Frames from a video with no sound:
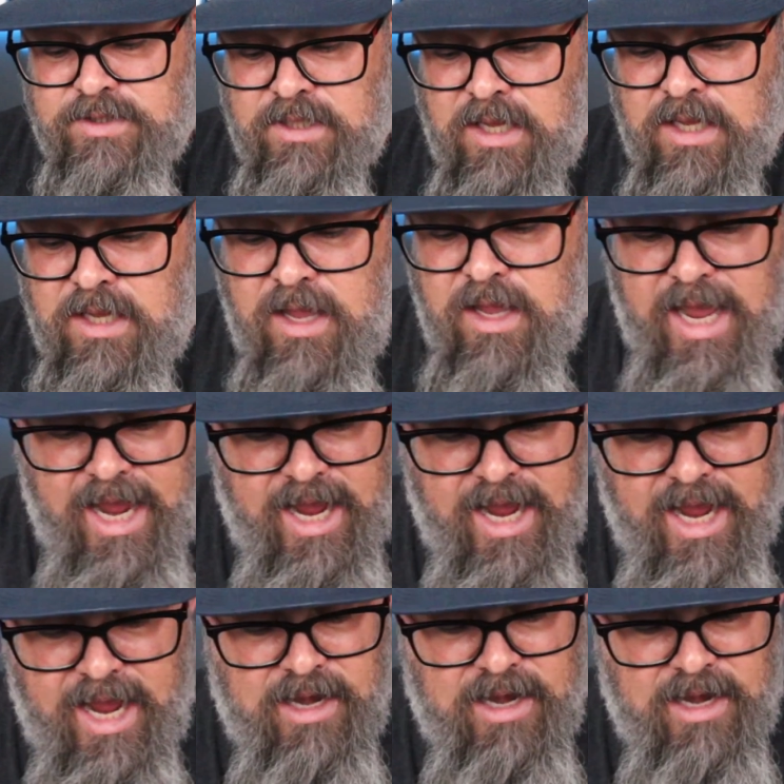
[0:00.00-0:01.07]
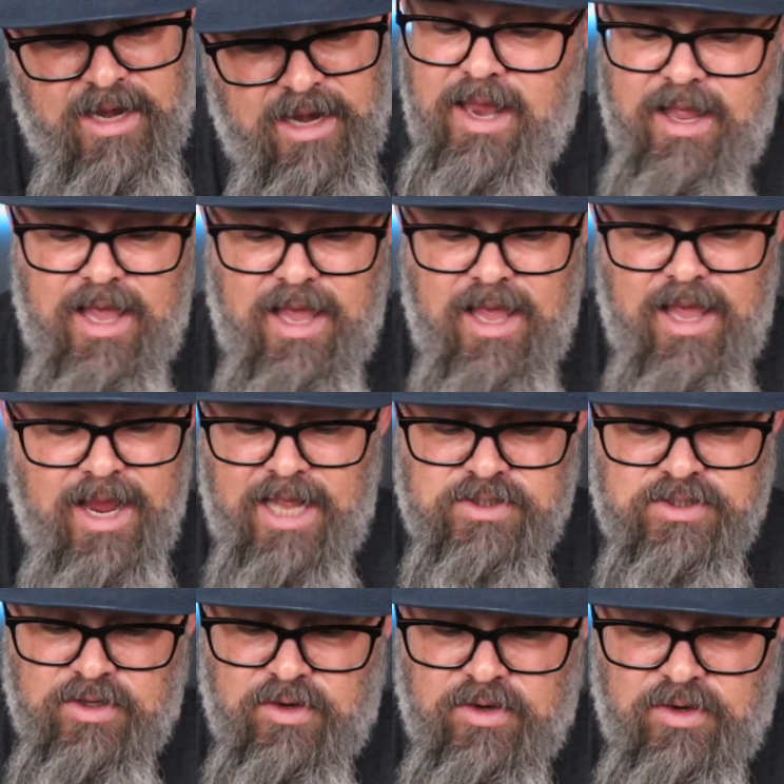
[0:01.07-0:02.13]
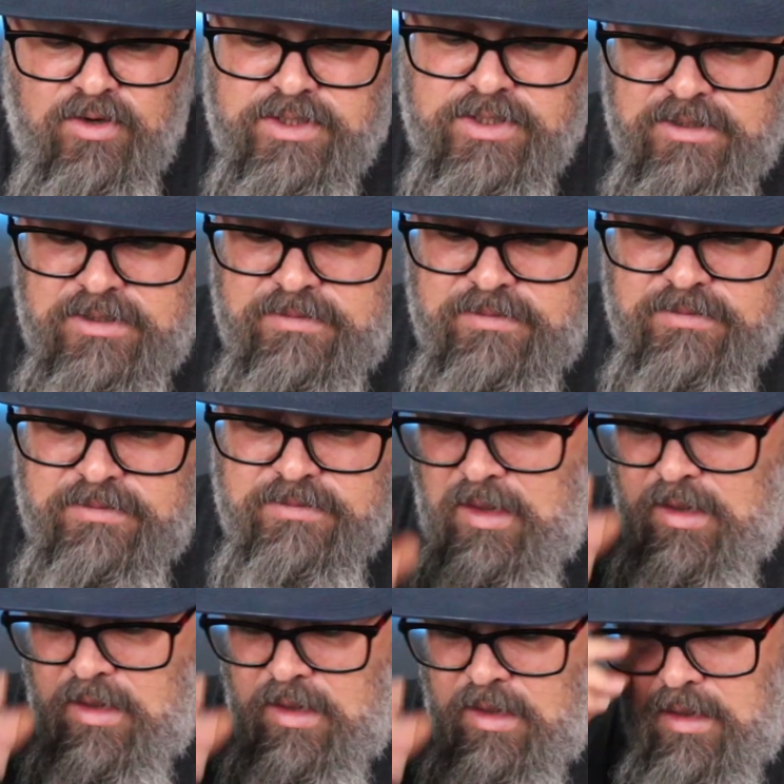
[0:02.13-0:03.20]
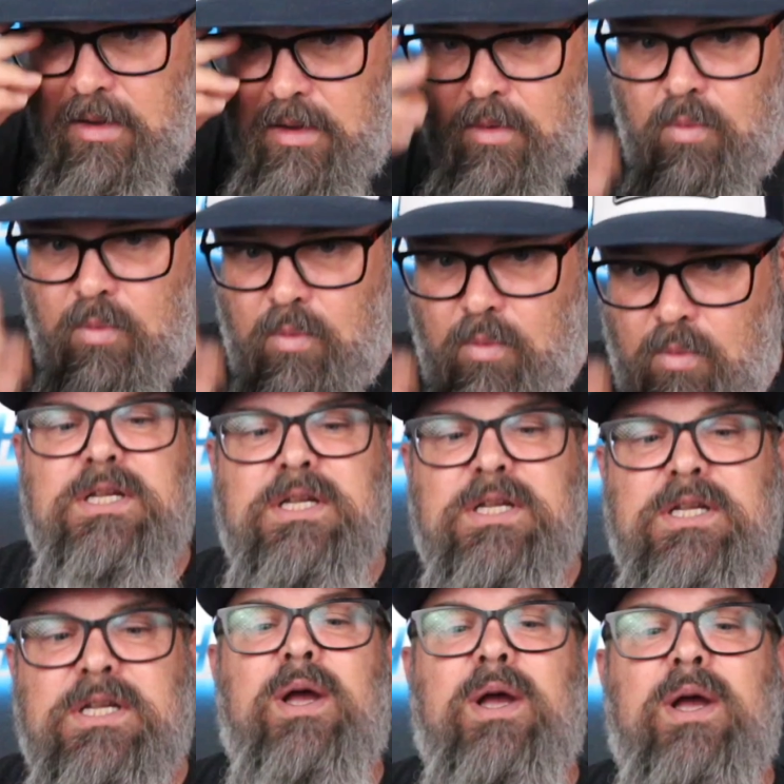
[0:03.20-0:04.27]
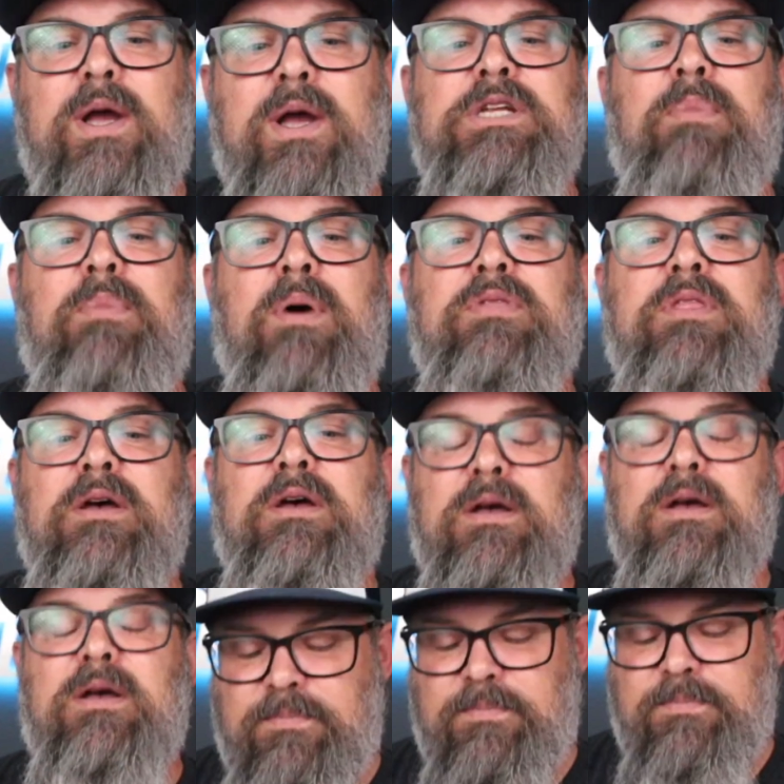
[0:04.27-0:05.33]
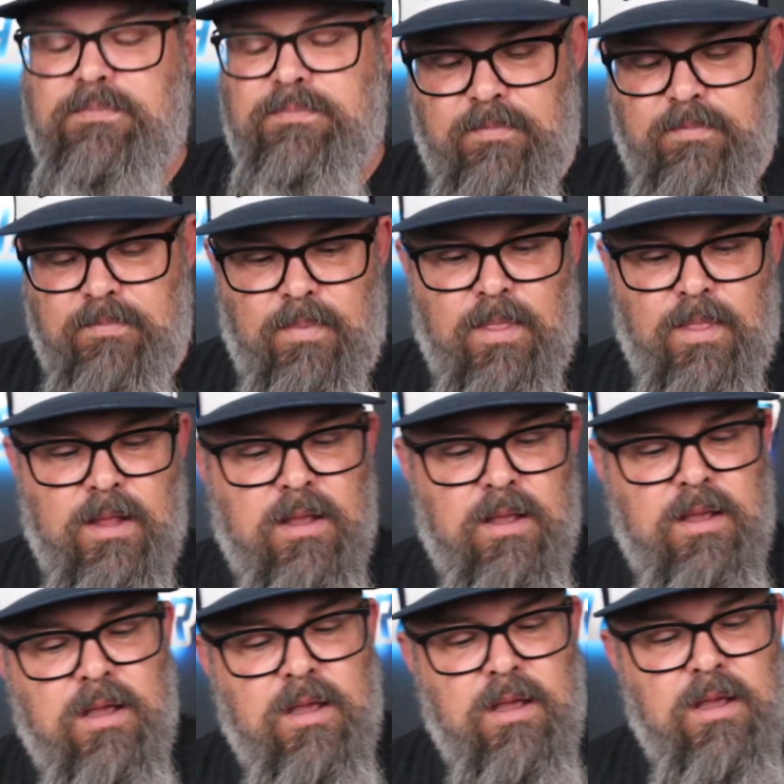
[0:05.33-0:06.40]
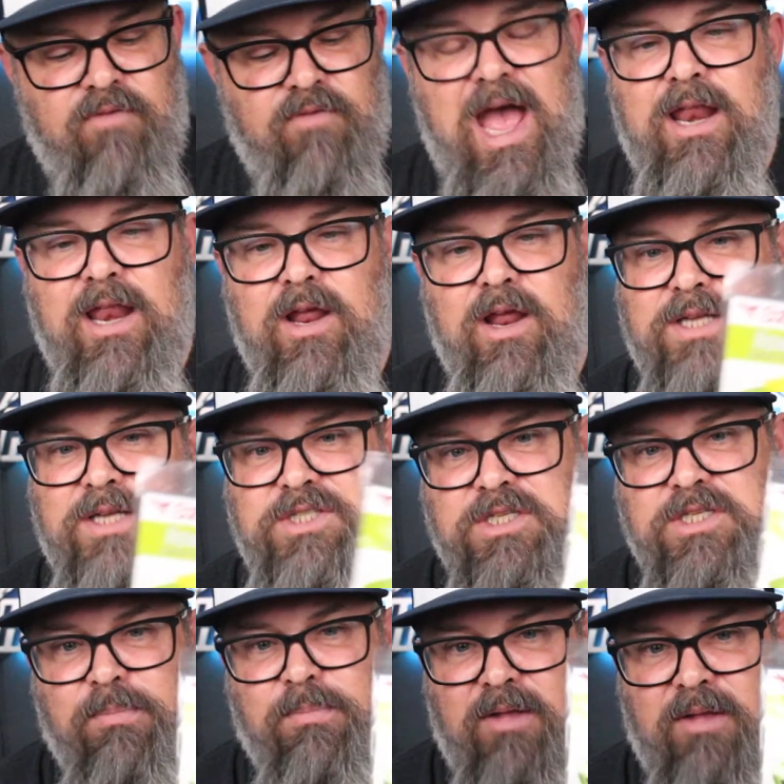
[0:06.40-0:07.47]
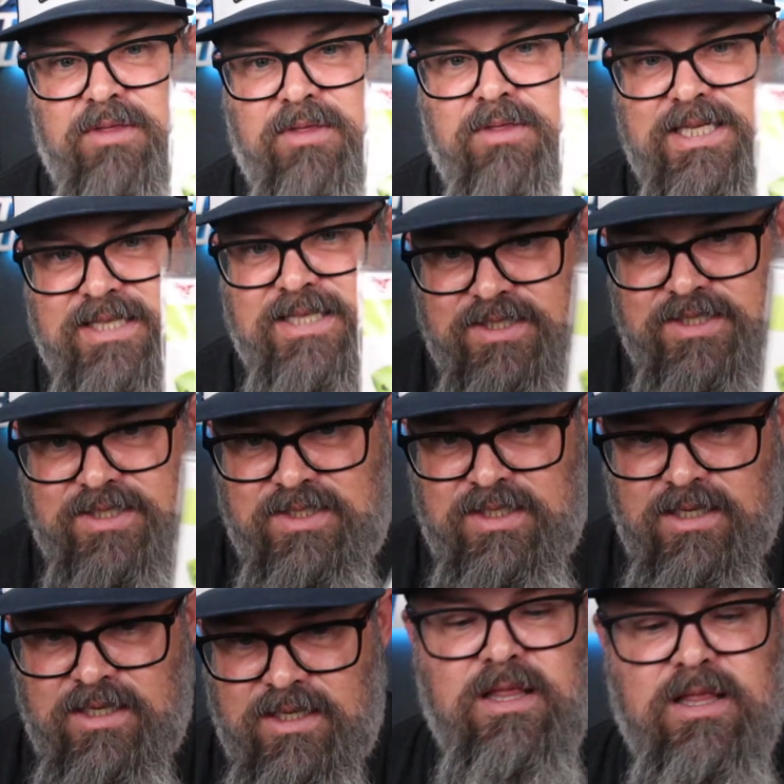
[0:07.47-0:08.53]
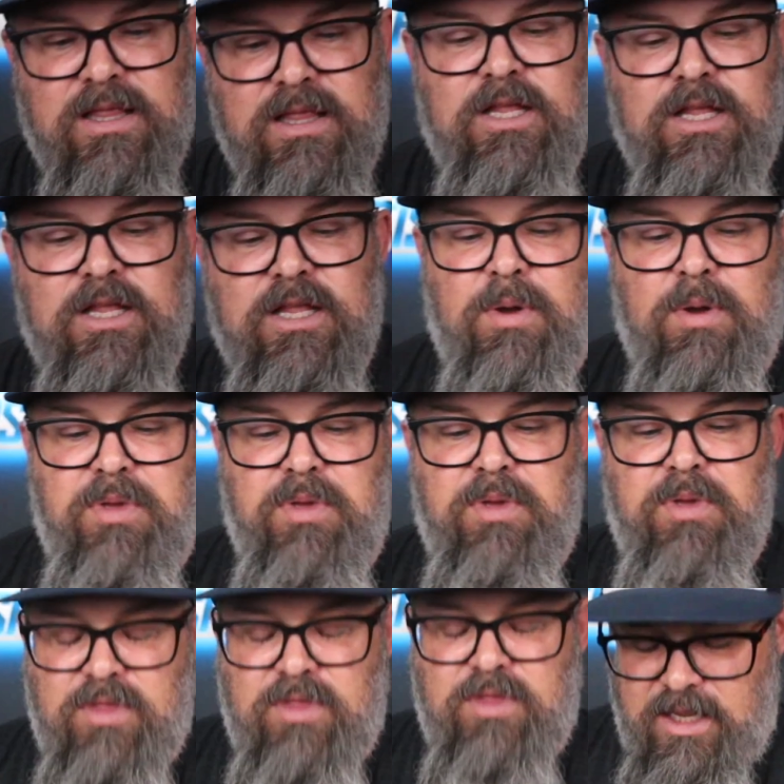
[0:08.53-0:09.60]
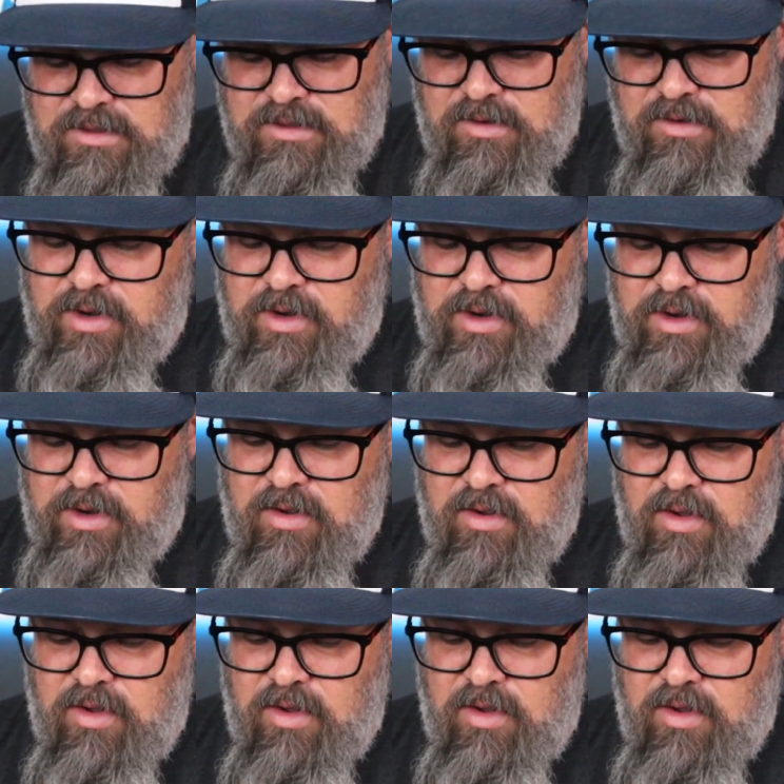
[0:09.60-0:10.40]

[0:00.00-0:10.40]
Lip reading: And I gotta answer the question. What was the question about the... If you had questions about these guys, the little Papio thing, or what are they called?